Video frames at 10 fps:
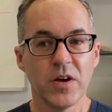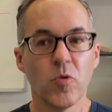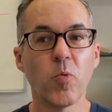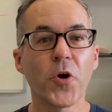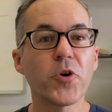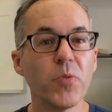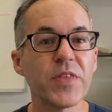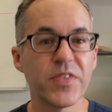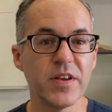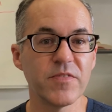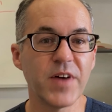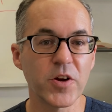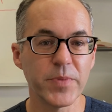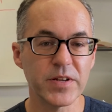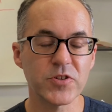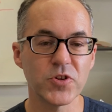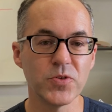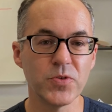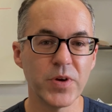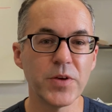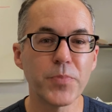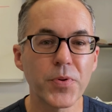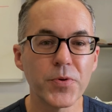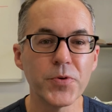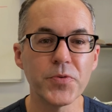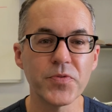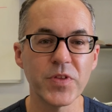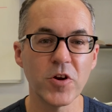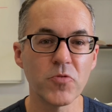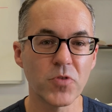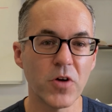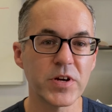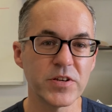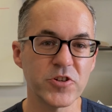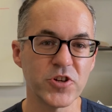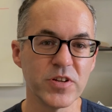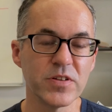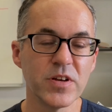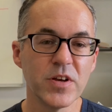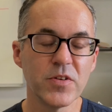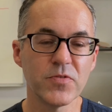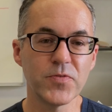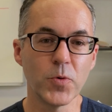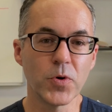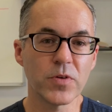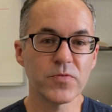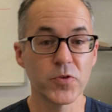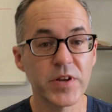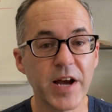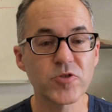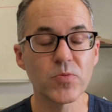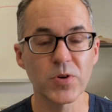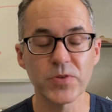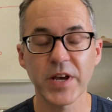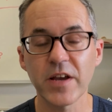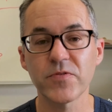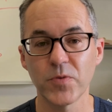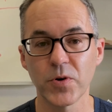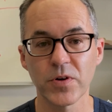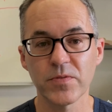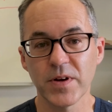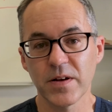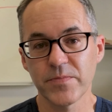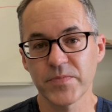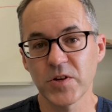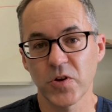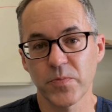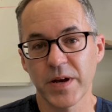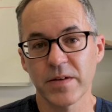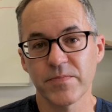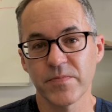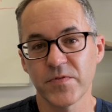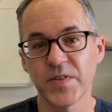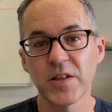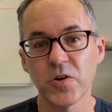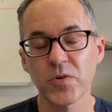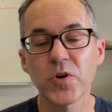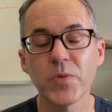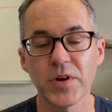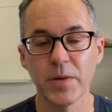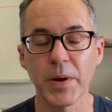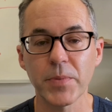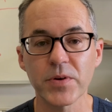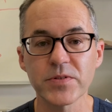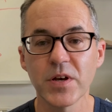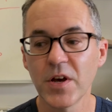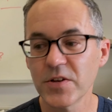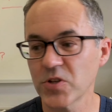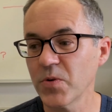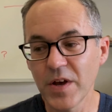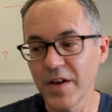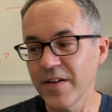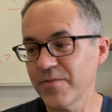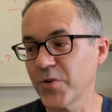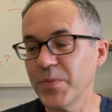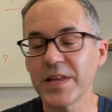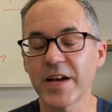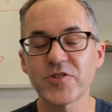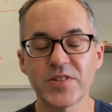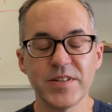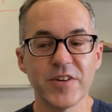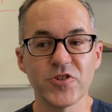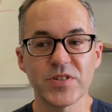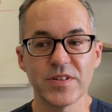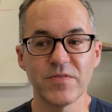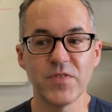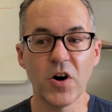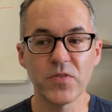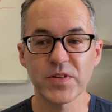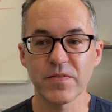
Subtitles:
work with the environment to improve the overall condition for the natural world and for my fellow community members. So for me, that just involved